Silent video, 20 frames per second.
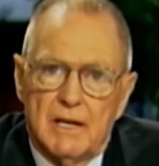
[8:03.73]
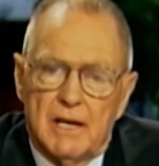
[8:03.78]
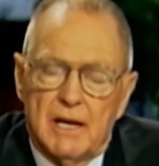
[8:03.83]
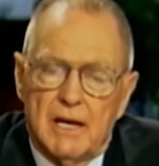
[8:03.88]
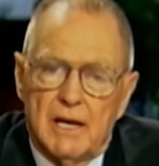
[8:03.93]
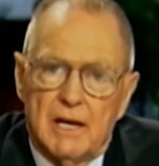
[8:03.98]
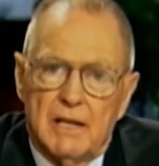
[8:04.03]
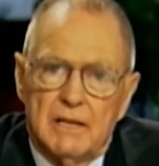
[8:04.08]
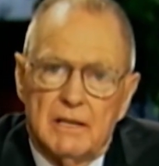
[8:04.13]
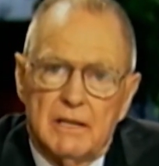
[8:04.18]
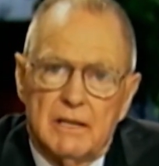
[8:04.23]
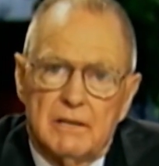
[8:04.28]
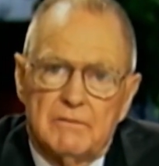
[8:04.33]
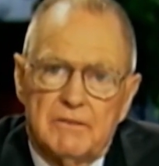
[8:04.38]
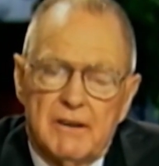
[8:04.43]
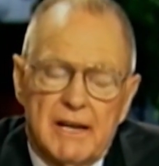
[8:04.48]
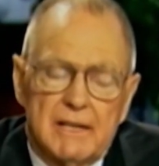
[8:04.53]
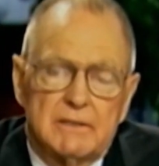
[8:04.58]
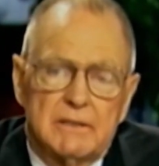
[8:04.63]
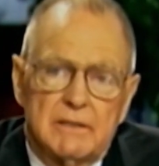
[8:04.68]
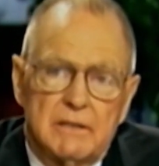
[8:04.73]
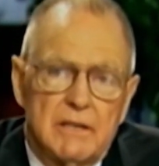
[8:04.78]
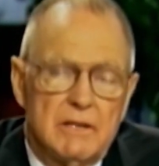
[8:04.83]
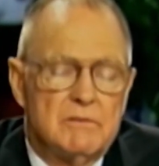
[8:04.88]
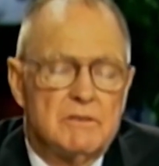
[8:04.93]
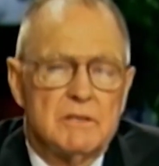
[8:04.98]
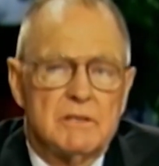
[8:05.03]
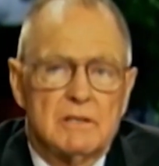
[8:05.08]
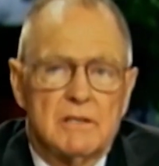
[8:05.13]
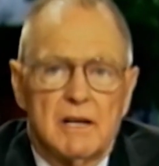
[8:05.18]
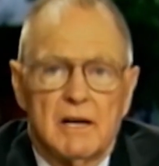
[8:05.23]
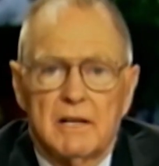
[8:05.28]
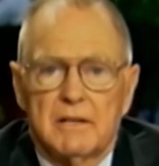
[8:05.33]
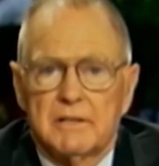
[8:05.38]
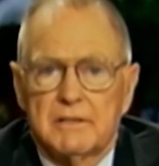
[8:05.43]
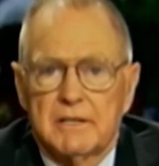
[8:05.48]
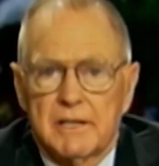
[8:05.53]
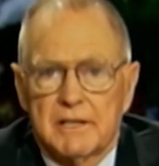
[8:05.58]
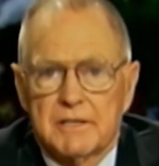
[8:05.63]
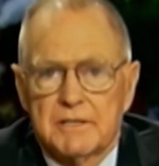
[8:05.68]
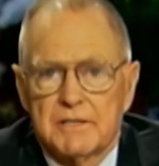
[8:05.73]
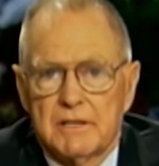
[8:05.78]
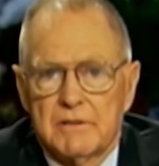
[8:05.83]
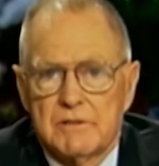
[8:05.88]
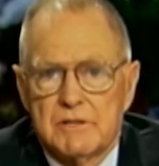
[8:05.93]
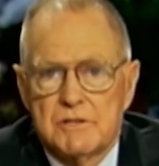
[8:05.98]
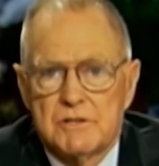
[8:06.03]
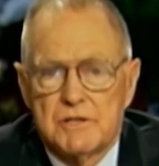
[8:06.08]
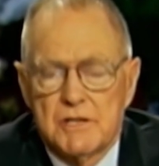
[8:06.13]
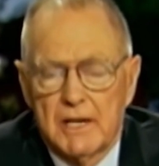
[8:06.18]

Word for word: and in fact, to give you the context of it,